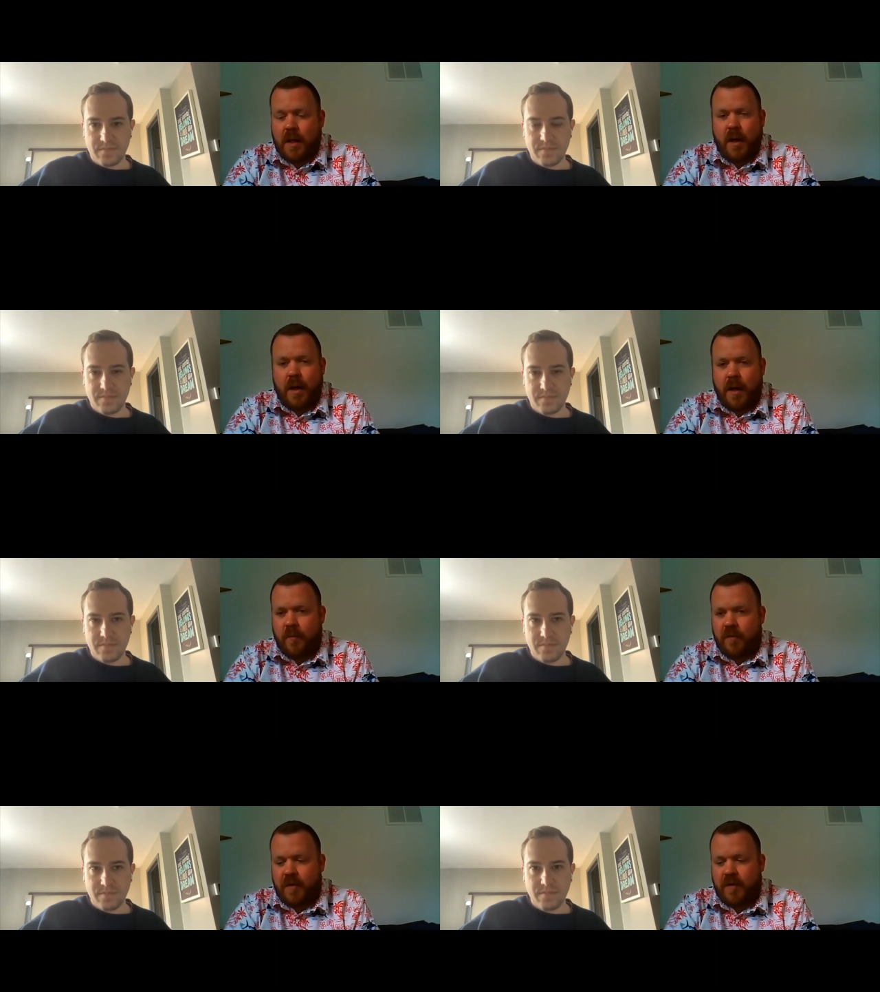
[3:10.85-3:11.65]
Speaker 1: The
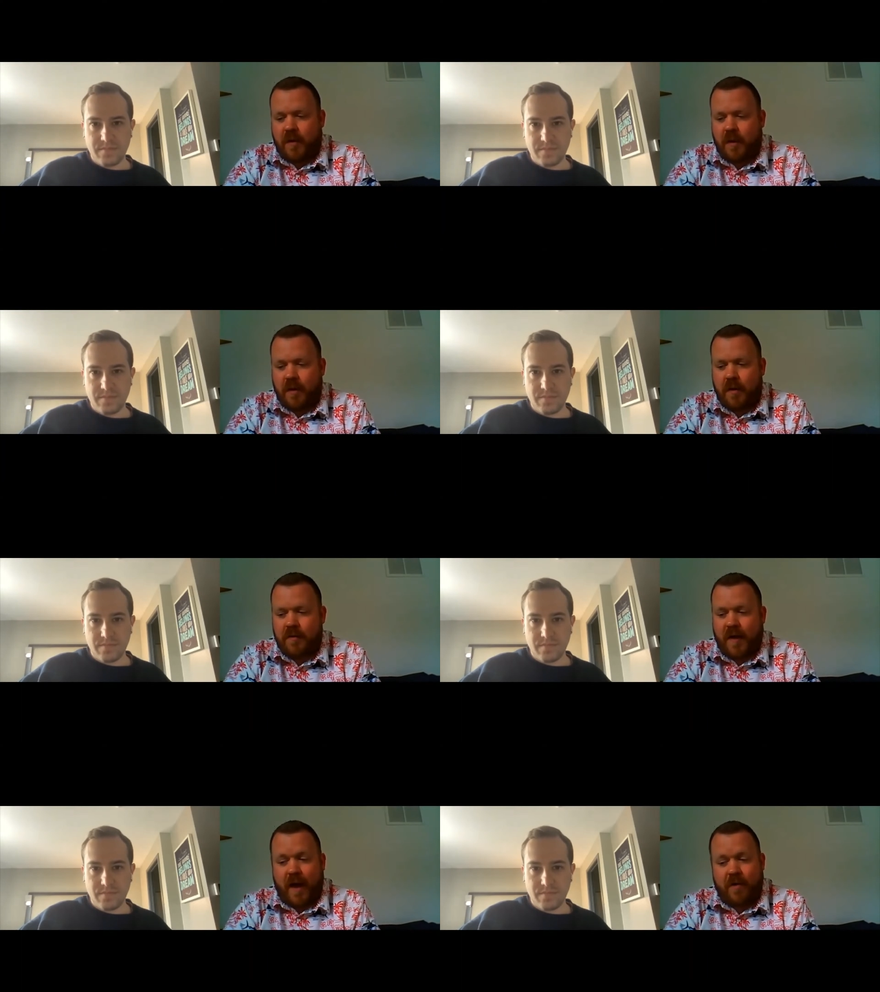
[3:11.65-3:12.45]
movie
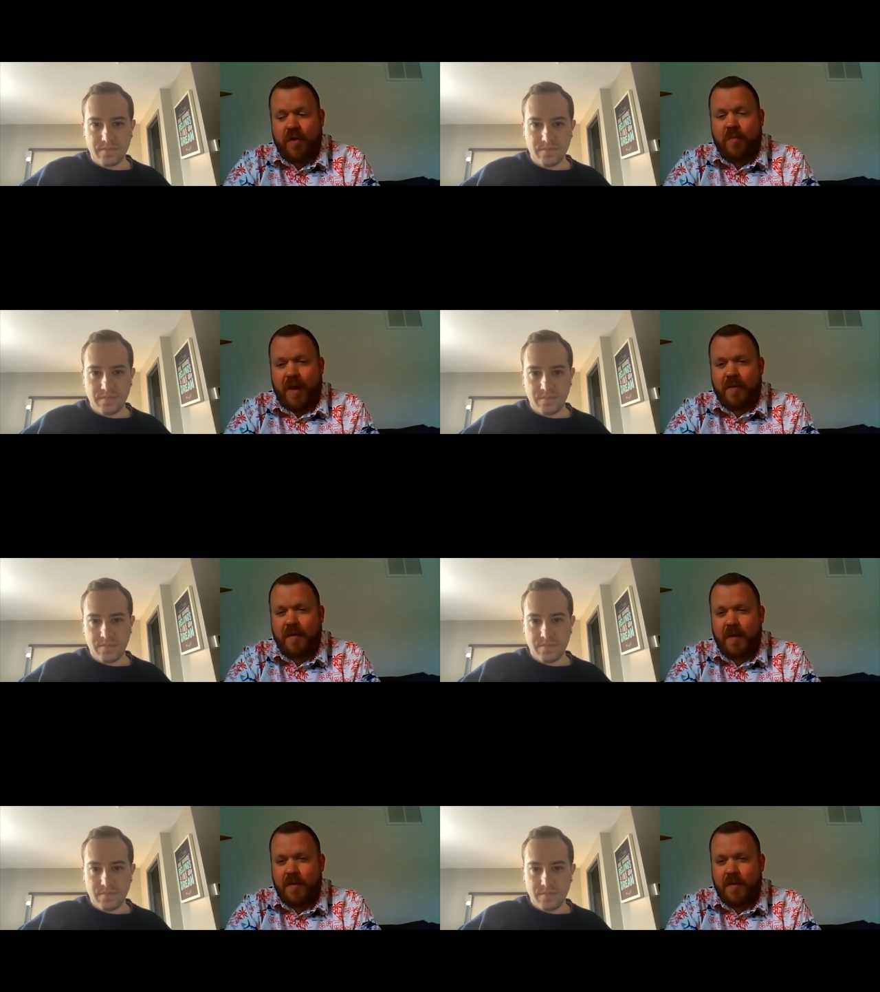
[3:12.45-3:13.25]
stars Ashley
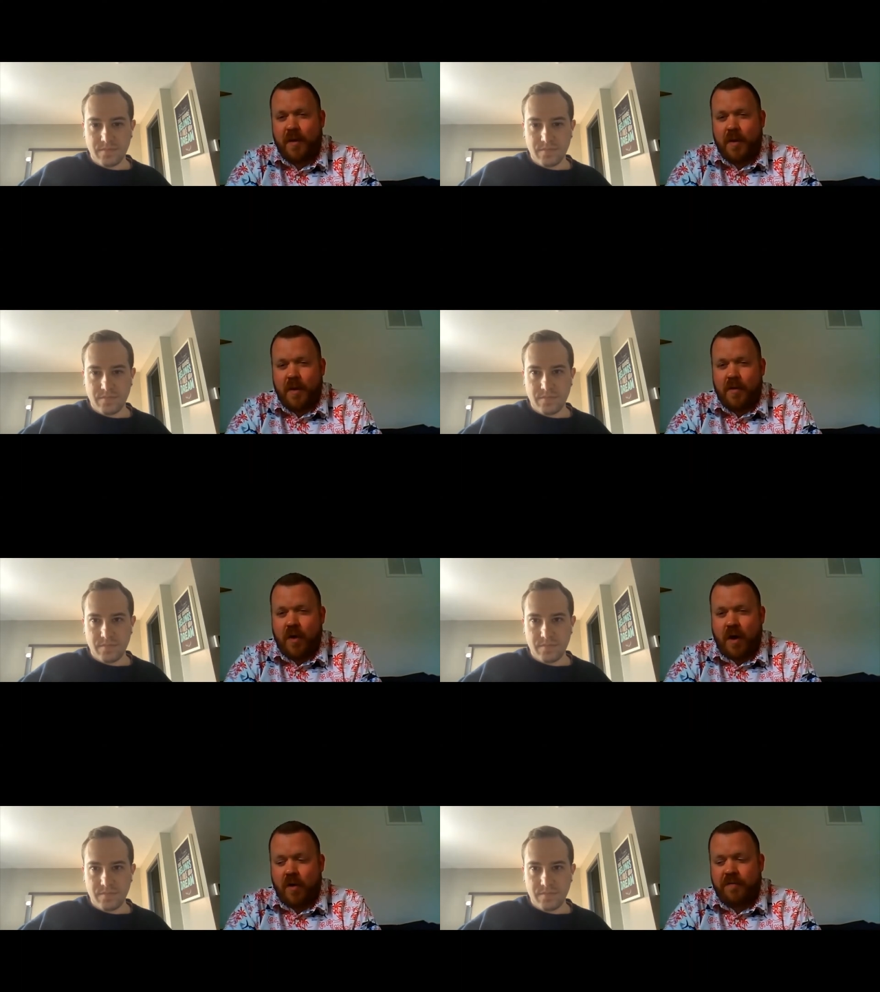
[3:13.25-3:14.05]
Benson, Shiloh